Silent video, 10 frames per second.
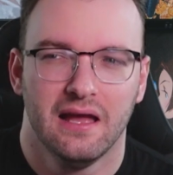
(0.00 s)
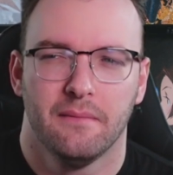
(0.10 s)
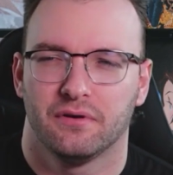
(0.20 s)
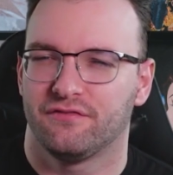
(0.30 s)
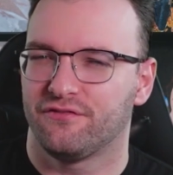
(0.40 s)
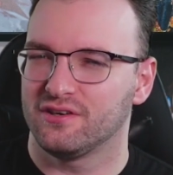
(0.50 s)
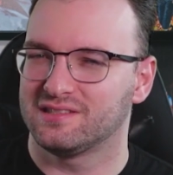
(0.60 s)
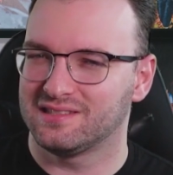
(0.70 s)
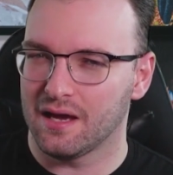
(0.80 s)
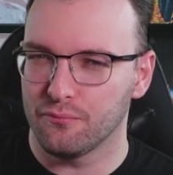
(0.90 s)
but for
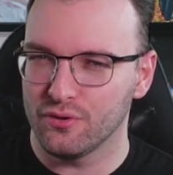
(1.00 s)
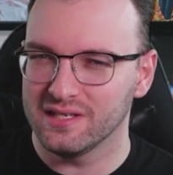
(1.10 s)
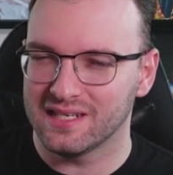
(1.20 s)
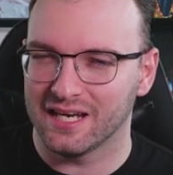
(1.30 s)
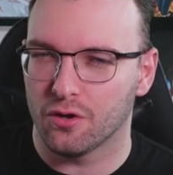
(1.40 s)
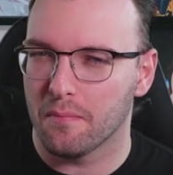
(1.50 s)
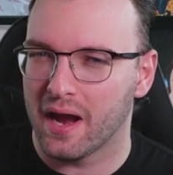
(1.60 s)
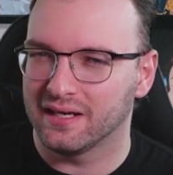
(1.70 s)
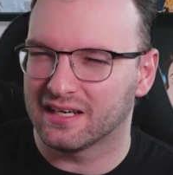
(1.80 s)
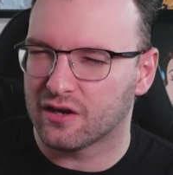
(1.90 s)
some reason I don't
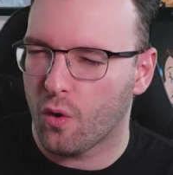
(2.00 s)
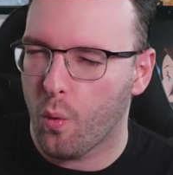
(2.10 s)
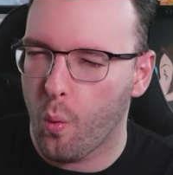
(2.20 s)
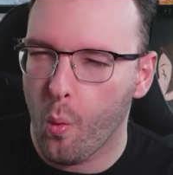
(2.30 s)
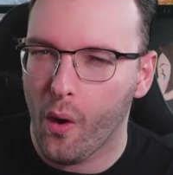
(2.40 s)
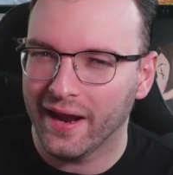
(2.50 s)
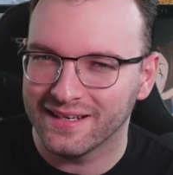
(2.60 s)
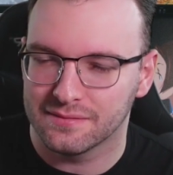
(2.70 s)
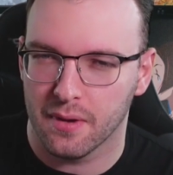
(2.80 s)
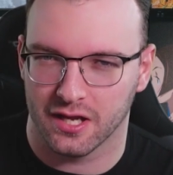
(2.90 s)
mind it quite
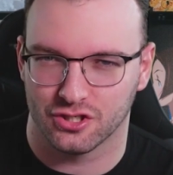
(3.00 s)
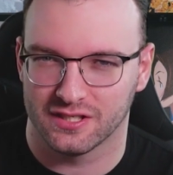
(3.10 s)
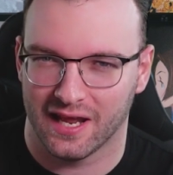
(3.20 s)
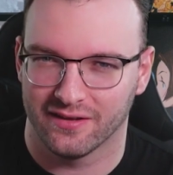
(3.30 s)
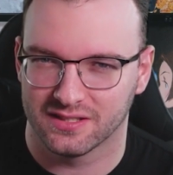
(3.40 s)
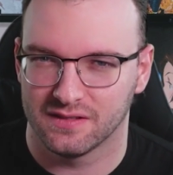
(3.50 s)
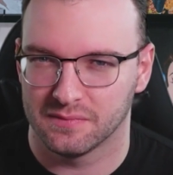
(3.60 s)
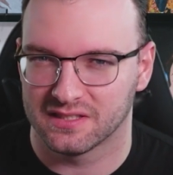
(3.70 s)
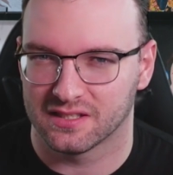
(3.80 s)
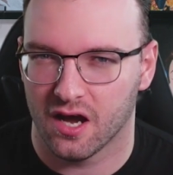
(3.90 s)
as much in Tales of
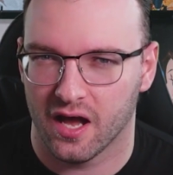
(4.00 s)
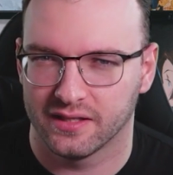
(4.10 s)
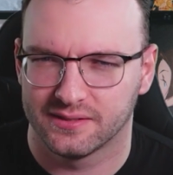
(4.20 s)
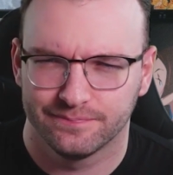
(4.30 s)
Demons and Gods.